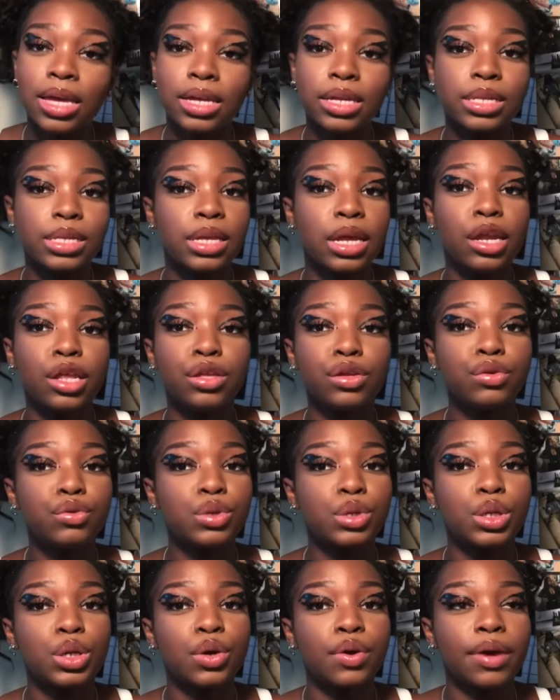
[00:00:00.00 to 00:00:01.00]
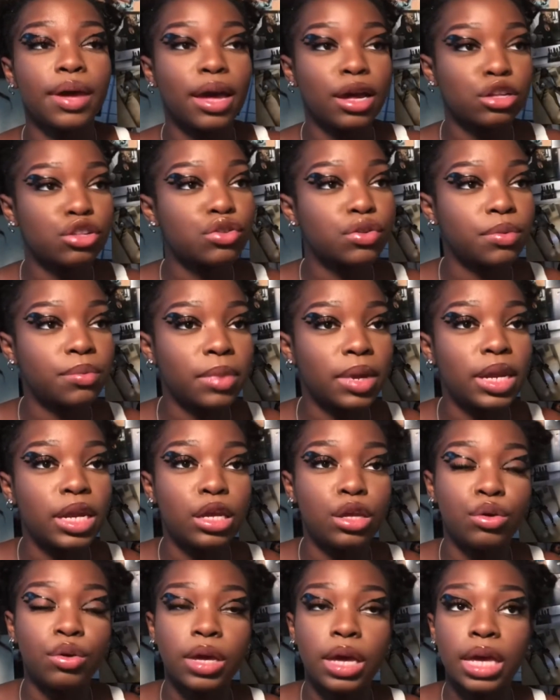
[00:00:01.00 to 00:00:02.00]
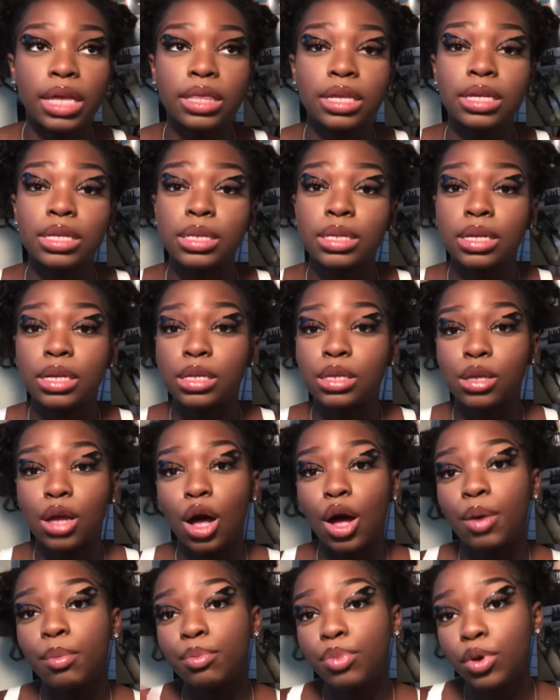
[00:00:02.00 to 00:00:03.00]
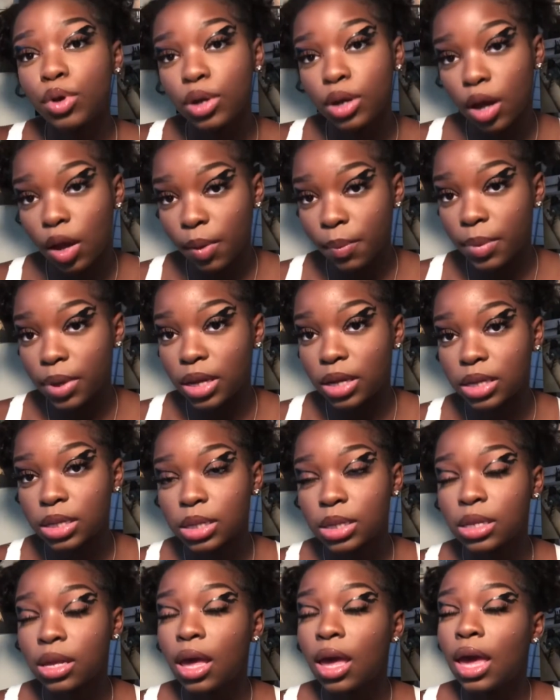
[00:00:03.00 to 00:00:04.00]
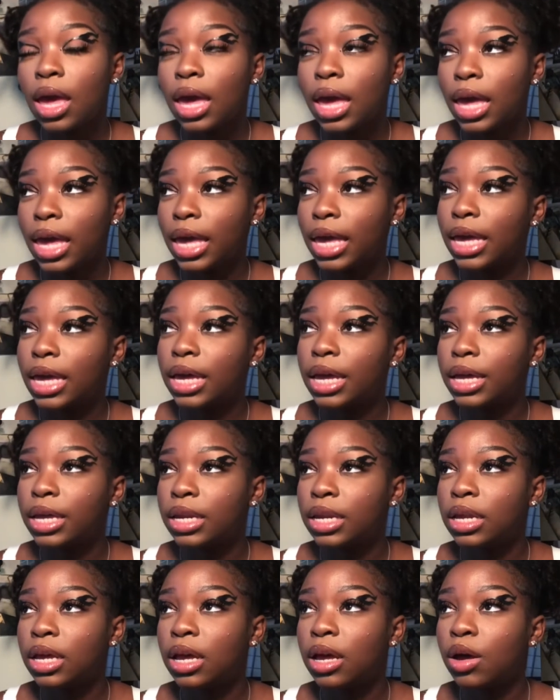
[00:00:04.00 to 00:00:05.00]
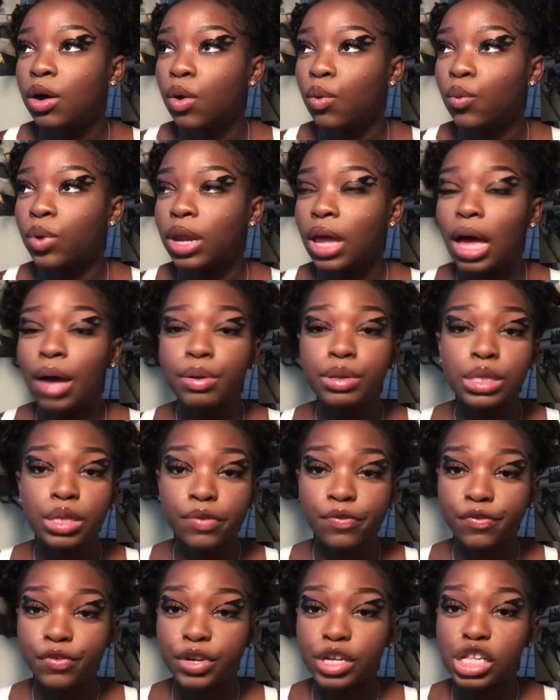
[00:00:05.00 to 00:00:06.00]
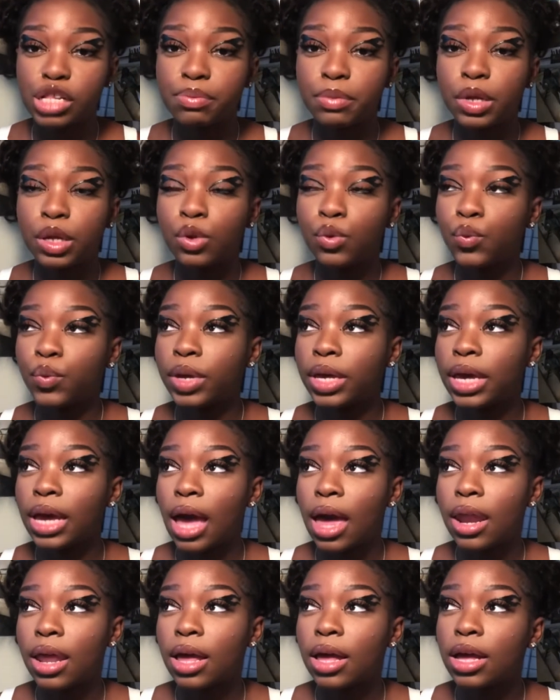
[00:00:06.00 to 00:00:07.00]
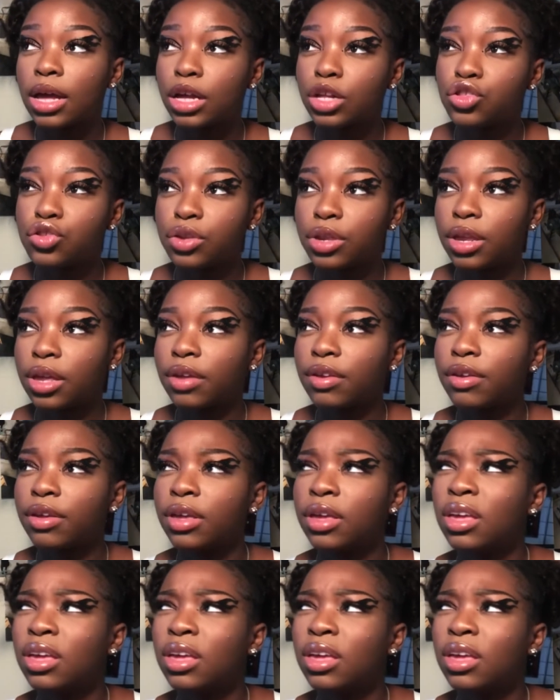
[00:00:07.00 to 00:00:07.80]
instead of using your extra money, you get these things called Bulldog bucks. And when I was a freshman, we got $150.